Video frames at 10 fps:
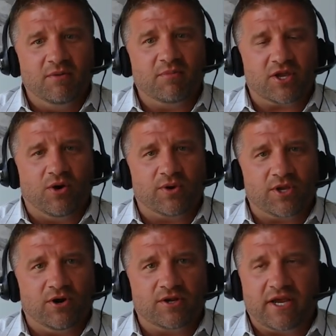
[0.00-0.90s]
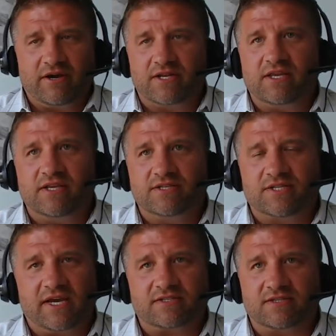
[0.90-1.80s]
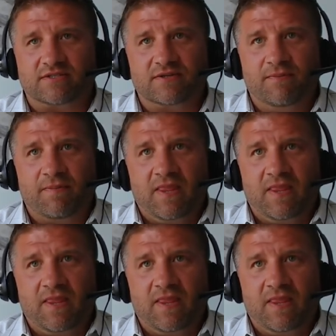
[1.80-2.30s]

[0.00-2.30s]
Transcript: but going on out in east texas